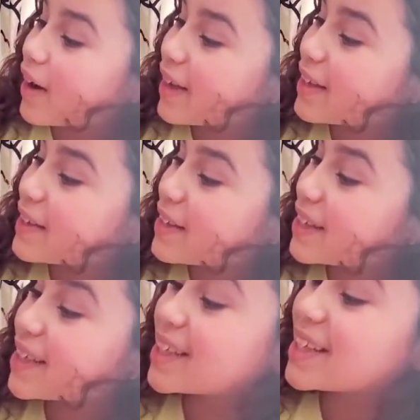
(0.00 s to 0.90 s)
the
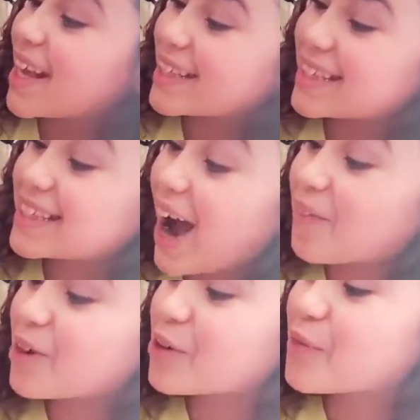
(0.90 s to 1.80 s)
quarantine.
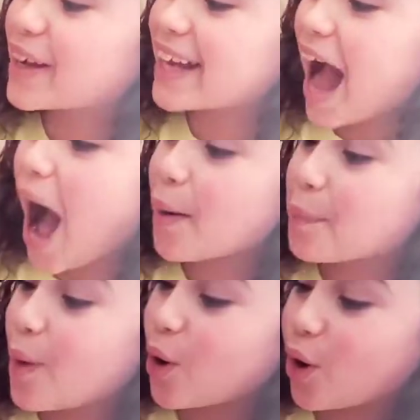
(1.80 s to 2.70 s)
Sour green
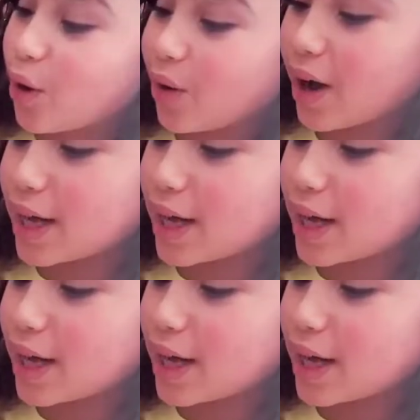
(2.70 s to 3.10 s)
apple!